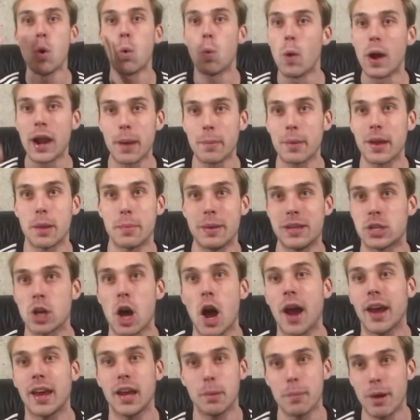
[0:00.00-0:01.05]
when I'm going to be
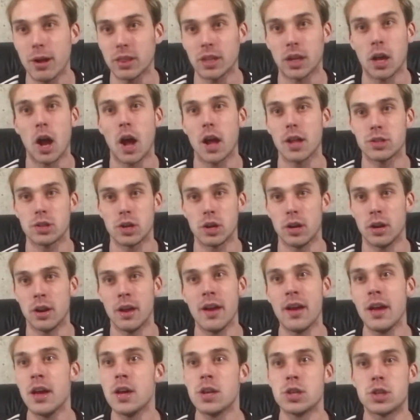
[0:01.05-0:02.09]
talking about the concert.
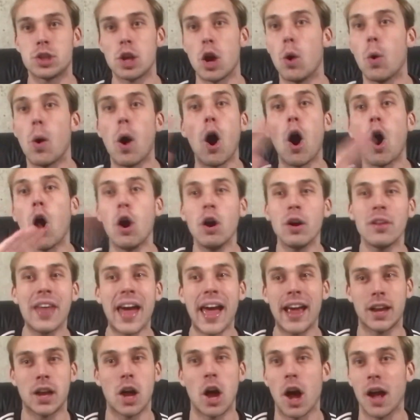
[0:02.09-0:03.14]
So all of
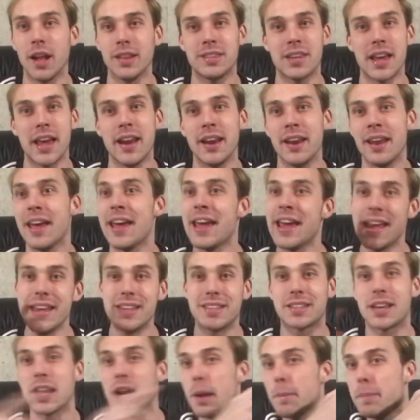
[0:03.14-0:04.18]
that content
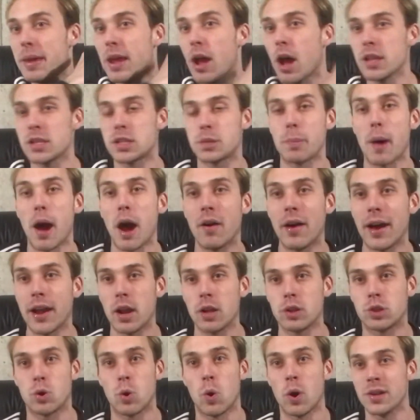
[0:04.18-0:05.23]
is going to be on Spotlight
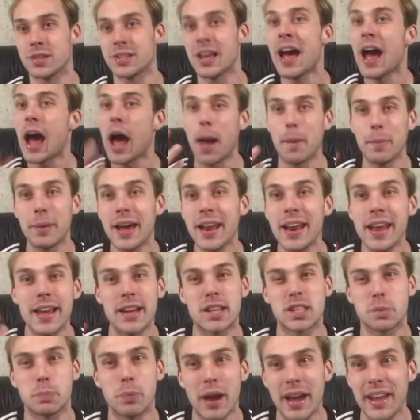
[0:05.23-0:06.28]
on Tours. I'm going to
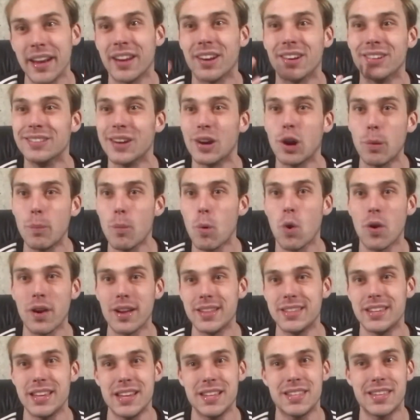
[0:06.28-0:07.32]
explain it a little more
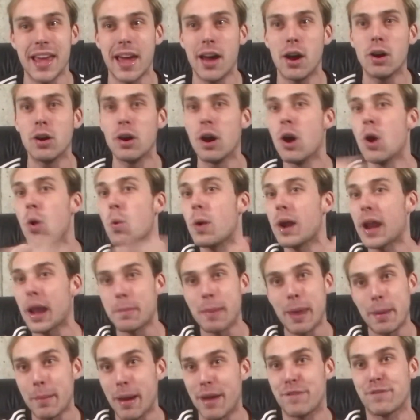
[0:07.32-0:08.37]
in detail when I
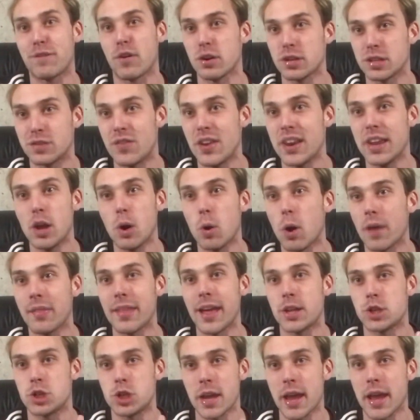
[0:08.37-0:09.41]
make my first video on
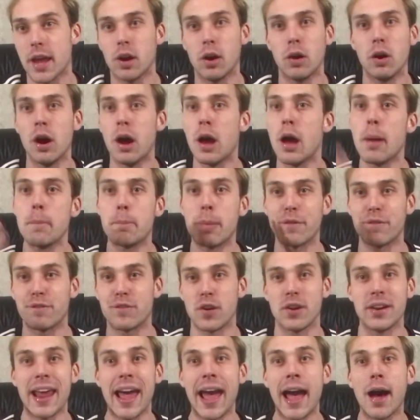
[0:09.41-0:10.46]
that channel, but
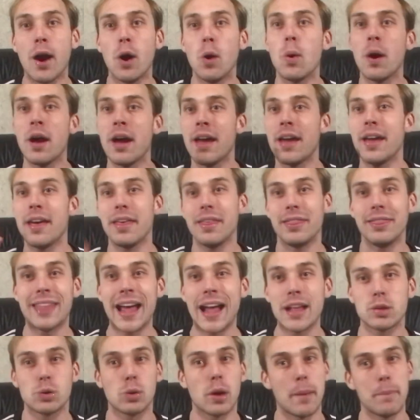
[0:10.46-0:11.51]
for now,
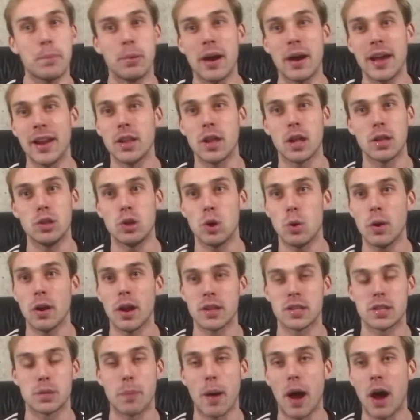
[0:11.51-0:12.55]
that's what I'm planning on doing
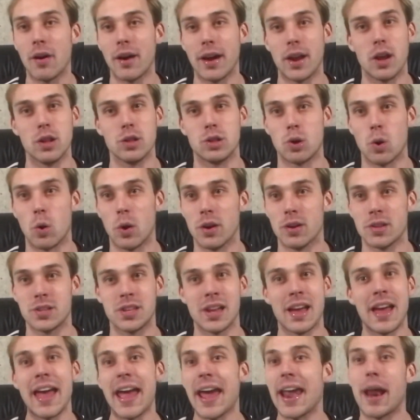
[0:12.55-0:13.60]
on Spotlight on Tours,
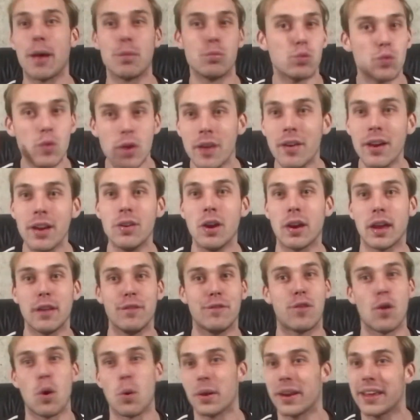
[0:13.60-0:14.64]
and I'm really looking
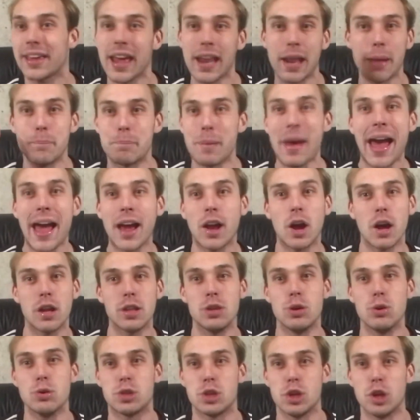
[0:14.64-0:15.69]
forward to getting back on
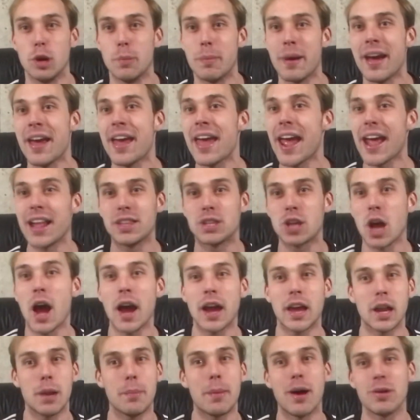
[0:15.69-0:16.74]
YouTube and
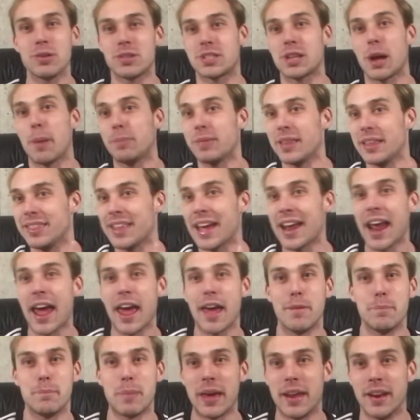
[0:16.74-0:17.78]
talking about something that I
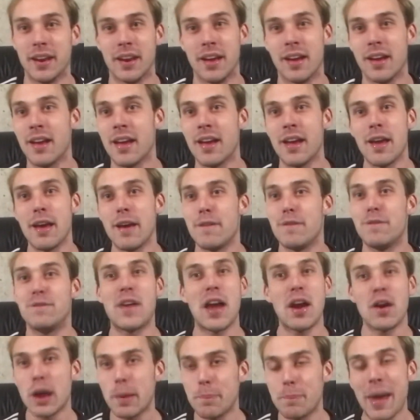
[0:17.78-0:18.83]
have been
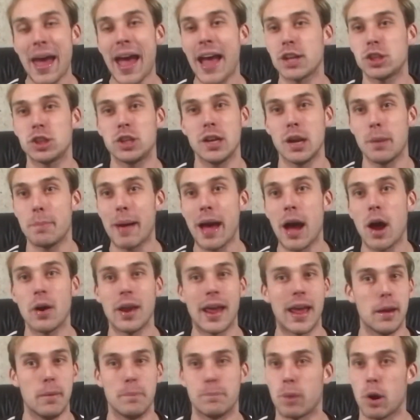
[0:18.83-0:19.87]
very passionate about
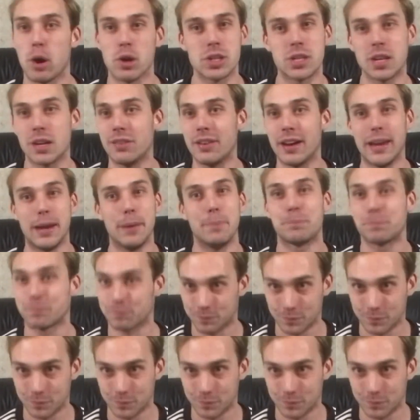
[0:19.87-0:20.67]
and personally